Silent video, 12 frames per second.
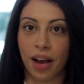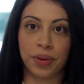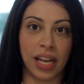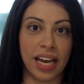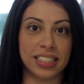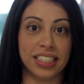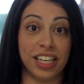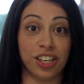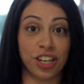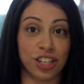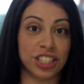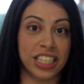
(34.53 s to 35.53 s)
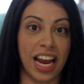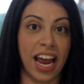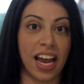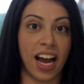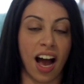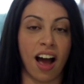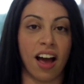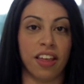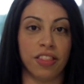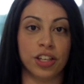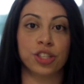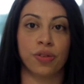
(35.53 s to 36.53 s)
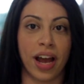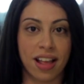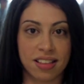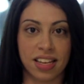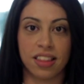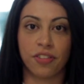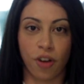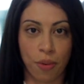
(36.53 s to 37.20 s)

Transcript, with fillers: and I would like to hear her take on the trends in the